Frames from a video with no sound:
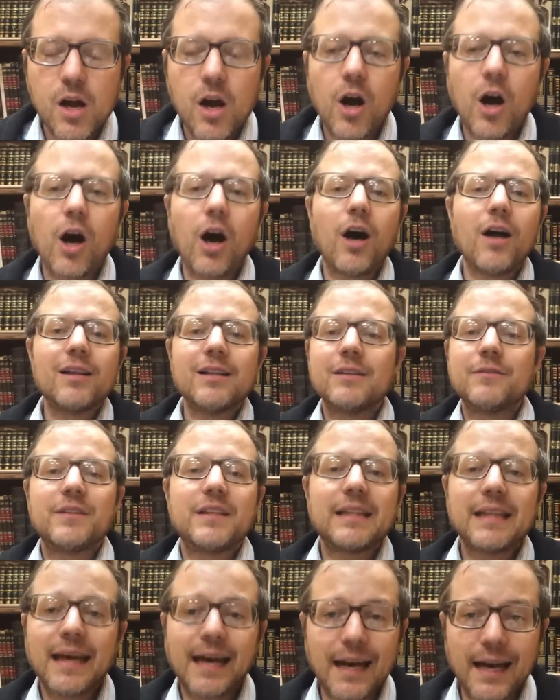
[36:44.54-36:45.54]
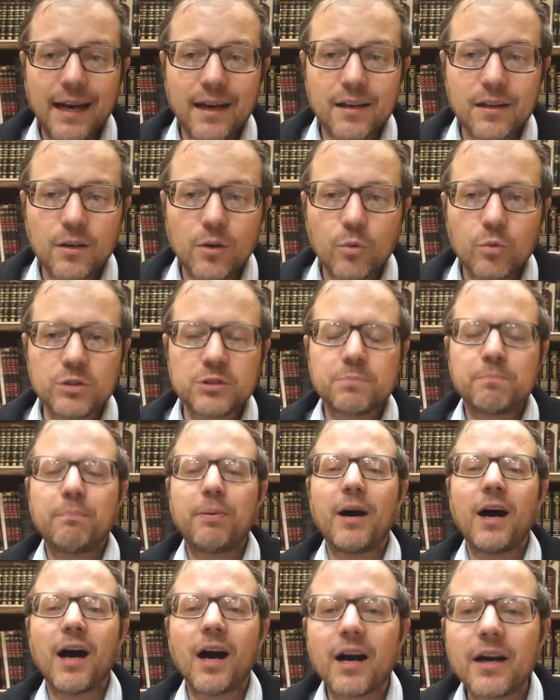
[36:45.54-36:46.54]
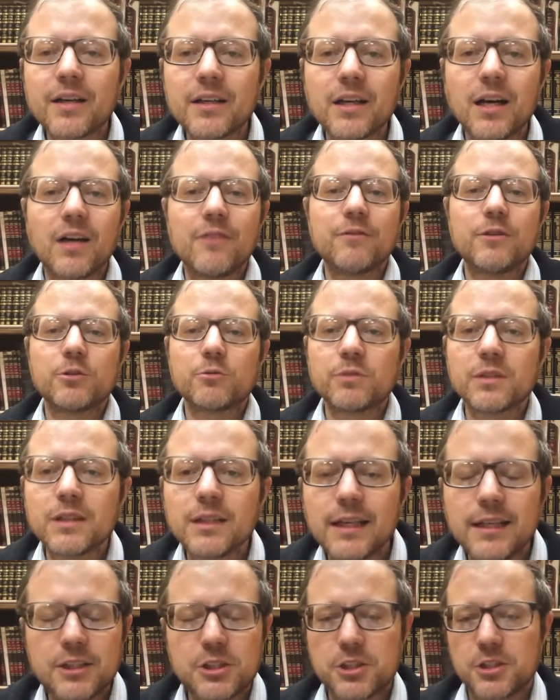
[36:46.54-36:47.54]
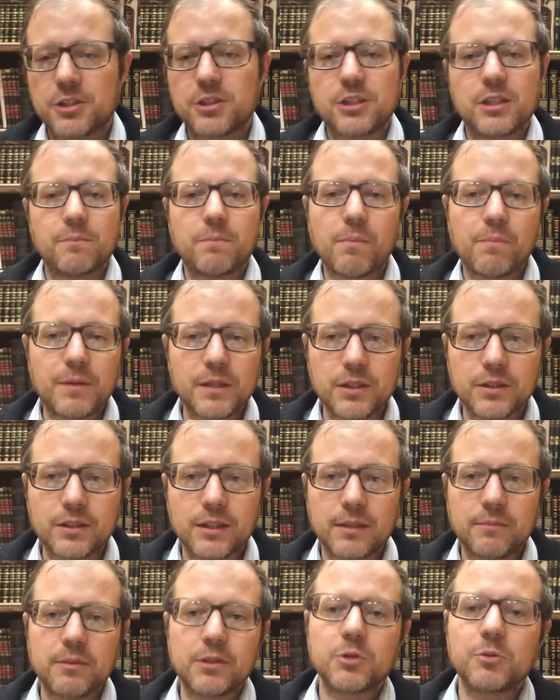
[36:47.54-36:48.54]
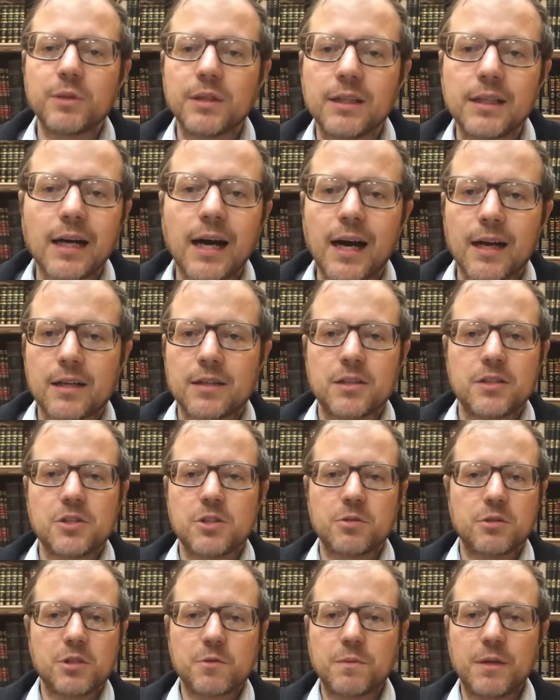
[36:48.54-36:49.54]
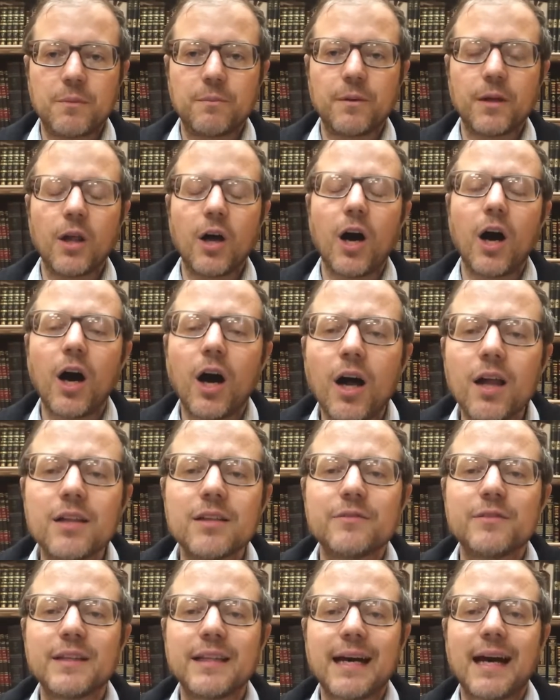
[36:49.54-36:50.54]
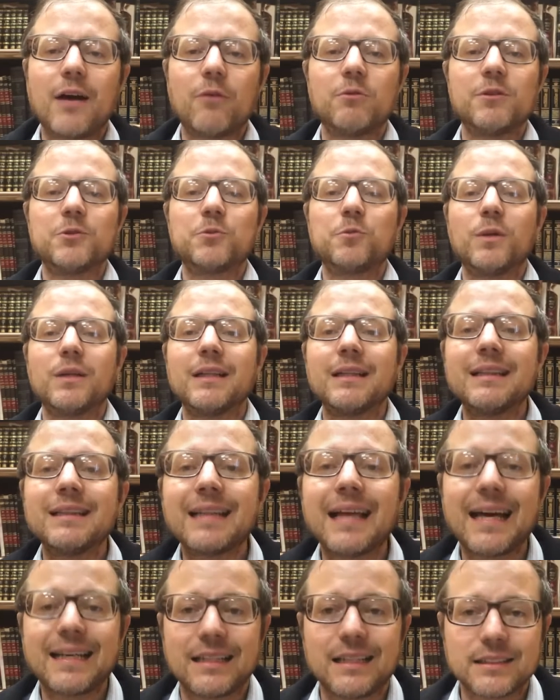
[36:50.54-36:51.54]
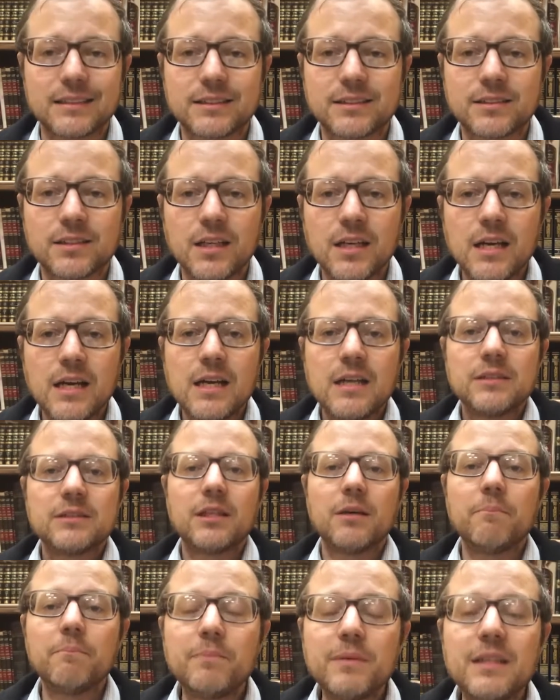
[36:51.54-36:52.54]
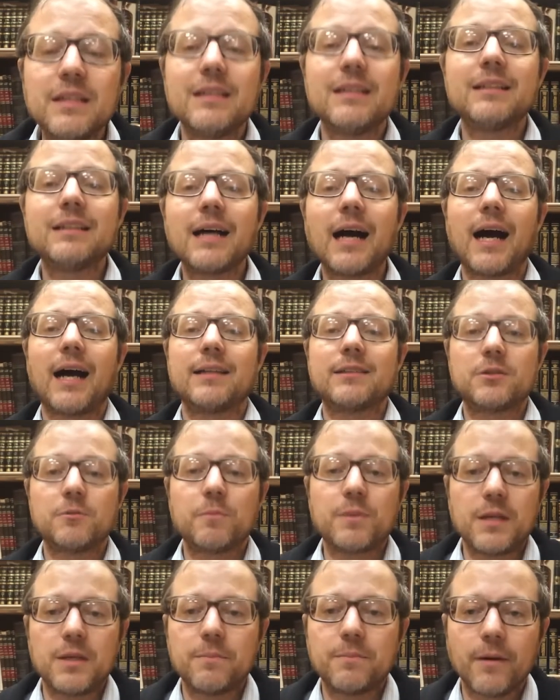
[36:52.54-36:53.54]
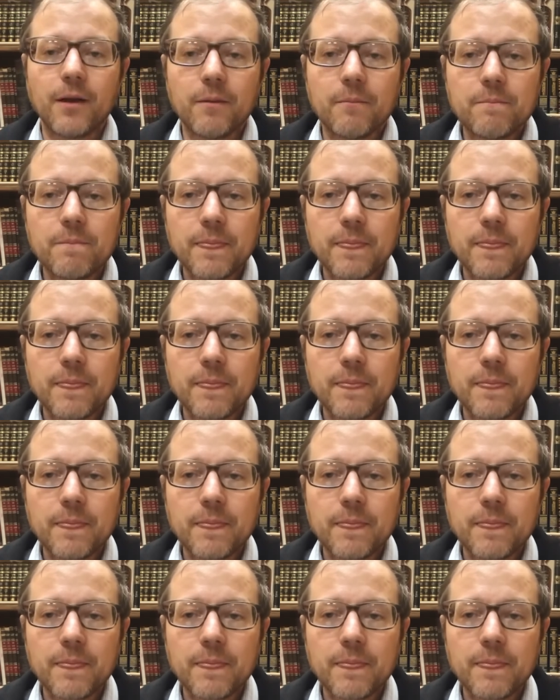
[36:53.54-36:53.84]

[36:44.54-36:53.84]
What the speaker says: all of that was part of the relationship building between God and the Jewish people. All of that was what led us to be God's people.